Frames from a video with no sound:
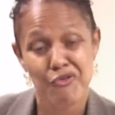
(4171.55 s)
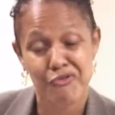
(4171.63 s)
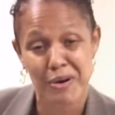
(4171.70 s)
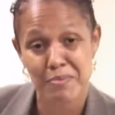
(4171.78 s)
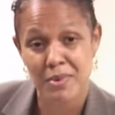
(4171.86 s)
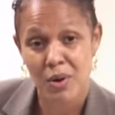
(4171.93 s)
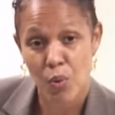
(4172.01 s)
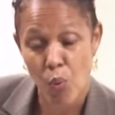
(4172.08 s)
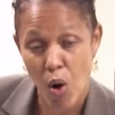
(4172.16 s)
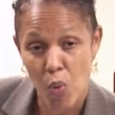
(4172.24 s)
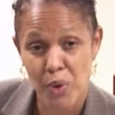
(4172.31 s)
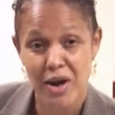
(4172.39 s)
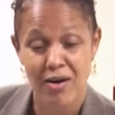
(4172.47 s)
from
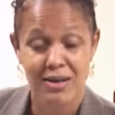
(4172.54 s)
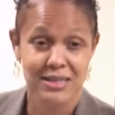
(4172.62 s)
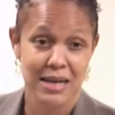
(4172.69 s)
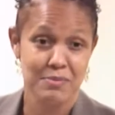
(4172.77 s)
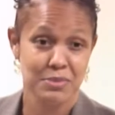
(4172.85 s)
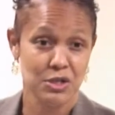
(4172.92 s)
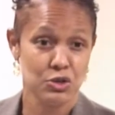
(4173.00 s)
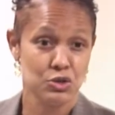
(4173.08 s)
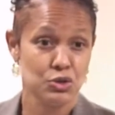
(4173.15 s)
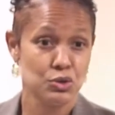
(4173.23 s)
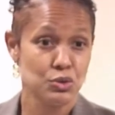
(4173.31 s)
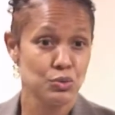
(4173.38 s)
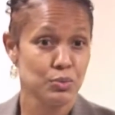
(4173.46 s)
what we are attempting to
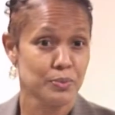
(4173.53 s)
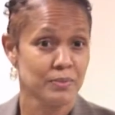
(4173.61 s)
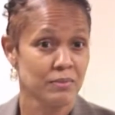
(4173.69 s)
do.